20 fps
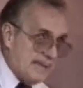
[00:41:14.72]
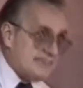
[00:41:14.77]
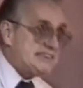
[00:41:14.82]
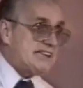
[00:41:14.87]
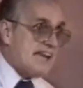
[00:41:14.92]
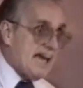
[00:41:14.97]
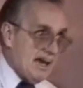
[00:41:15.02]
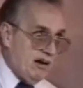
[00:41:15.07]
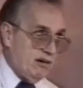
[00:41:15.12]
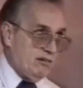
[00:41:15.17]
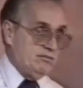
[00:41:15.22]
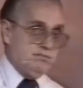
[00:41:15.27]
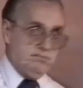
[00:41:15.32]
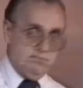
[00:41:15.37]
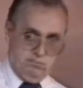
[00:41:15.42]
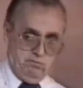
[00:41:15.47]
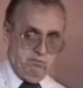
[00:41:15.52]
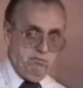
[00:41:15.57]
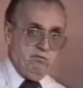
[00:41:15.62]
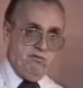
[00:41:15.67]
that's how
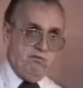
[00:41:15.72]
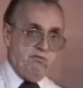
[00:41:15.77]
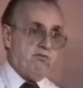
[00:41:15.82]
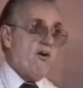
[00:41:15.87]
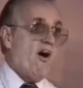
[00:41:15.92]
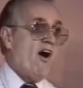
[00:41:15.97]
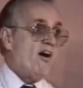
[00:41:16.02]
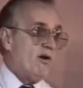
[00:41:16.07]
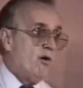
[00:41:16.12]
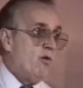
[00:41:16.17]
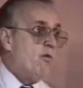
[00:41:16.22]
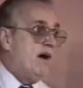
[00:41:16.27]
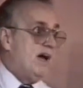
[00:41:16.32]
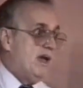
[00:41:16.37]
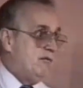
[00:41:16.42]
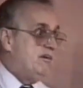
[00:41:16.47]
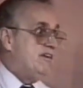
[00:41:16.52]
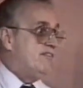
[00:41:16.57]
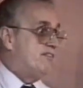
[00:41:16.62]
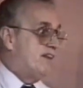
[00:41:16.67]
far
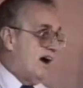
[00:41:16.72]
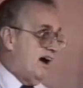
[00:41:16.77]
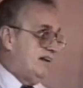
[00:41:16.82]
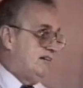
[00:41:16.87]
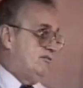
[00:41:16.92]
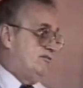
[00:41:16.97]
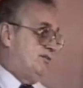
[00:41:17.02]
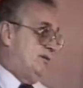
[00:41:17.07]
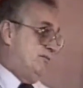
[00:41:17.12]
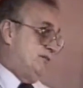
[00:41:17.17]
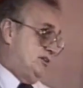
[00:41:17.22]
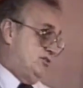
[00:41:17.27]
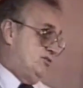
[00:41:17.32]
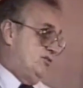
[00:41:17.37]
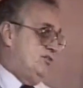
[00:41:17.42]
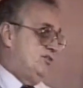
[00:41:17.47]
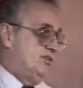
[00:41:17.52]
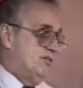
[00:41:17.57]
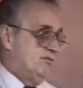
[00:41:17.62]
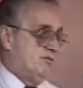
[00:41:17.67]
away we've gotten from the
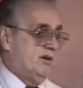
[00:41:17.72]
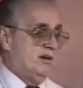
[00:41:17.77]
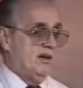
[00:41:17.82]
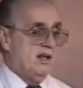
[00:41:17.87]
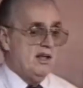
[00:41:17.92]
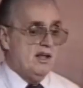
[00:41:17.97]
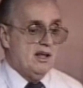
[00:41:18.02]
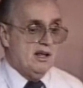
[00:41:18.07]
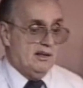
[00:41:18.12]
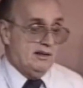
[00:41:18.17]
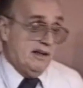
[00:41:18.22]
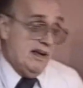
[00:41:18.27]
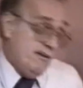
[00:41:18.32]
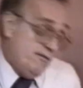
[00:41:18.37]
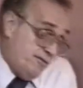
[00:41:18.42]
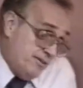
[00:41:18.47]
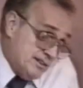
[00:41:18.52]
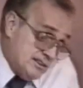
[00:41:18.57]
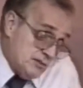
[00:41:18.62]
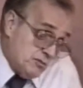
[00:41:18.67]
truth of what
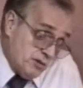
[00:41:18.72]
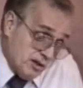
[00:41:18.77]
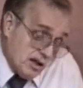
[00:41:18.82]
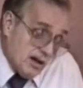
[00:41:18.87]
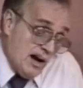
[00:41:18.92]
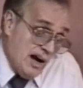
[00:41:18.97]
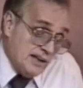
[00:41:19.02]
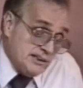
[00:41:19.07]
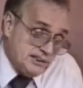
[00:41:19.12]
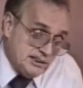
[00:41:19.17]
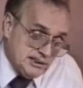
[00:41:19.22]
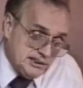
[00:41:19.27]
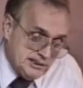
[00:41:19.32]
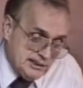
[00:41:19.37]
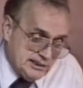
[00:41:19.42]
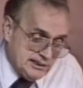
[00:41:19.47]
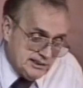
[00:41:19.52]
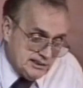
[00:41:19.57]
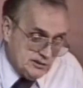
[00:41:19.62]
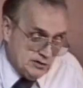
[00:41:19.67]
life is and what
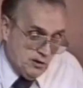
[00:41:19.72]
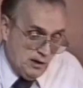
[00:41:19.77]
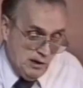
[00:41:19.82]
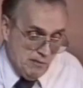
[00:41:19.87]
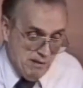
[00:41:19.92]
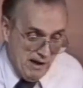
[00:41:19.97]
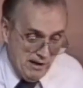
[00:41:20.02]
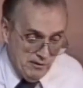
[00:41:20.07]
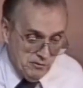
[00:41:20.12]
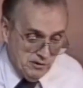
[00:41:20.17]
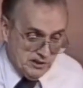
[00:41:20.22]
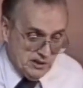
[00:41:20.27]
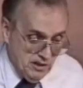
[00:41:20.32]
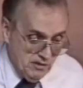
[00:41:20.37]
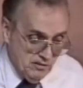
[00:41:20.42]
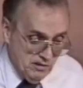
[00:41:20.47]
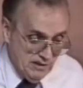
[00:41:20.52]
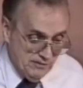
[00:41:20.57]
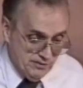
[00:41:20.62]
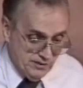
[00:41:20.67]
consciousness is all about and what the
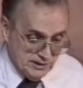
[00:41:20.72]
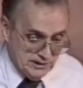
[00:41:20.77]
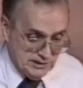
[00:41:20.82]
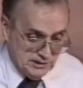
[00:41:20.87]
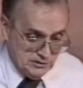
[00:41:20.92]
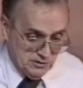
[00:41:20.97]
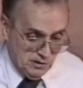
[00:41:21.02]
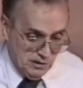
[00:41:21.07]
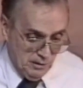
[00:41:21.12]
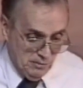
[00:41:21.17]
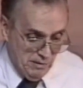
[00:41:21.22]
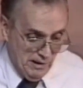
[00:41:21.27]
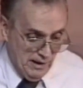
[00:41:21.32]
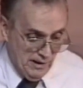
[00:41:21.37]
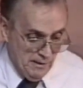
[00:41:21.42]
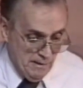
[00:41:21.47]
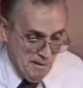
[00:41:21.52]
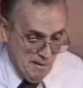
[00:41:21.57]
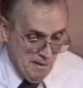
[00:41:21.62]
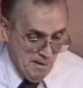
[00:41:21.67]
universe is all
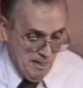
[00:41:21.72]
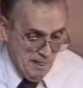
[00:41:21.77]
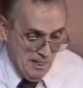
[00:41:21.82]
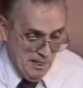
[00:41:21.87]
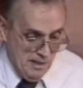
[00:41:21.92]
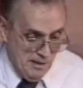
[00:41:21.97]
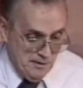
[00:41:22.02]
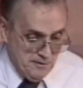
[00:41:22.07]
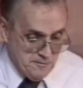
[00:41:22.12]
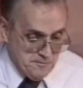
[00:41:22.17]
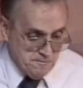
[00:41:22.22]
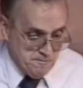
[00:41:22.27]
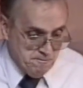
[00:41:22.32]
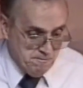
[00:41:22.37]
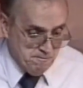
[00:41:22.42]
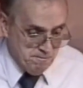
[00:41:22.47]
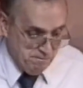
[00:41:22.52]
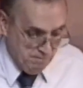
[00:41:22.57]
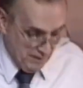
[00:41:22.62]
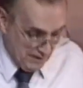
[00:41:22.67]
about.
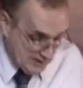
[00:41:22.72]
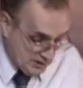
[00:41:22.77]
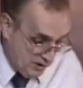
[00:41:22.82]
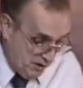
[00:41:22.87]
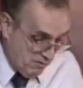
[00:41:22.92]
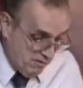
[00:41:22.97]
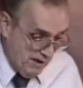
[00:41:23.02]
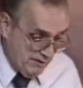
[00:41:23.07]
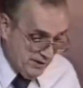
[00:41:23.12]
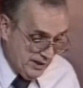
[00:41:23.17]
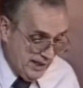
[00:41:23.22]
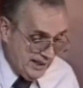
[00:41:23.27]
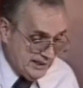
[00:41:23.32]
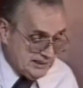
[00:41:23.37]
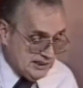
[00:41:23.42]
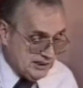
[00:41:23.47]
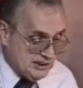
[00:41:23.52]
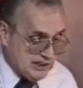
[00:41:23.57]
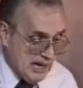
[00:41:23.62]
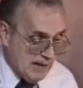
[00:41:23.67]
And so in
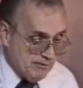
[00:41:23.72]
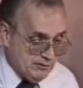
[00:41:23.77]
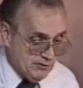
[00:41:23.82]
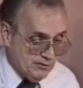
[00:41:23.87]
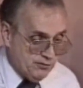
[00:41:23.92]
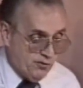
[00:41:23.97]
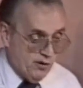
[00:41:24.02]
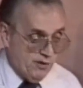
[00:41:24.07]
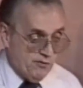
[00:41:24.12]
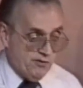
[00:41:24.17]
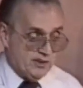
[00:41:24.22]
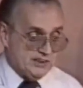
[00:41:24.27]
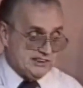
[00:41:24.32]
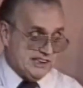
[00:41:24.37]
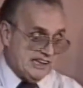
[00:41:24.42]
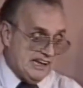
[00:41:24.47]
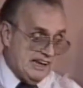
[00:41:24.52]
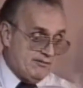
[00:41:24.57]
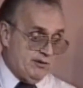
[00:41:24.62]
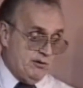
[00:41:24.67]
Revelation chapter 4, verse
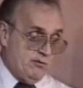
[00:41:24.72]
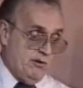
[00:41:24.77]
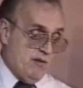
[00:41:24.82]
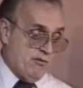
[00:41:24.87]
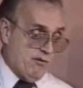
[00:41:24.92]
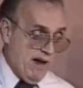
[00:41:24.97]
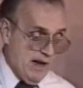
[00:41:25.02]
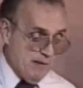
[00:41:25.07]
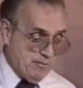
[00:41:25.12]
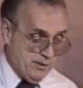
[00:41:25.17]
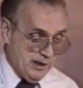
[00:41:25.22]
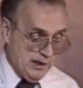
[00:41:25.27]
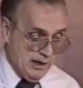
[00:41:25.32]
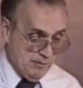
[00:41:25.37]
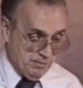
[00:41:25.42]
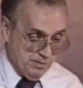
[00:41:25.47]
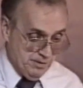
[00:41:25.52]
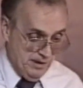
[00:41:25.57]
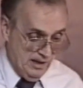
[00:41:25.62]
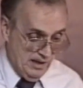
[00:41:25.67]
11, we wrap it
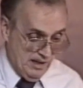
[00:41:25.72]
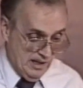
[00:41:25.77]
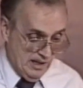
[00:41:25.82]
up.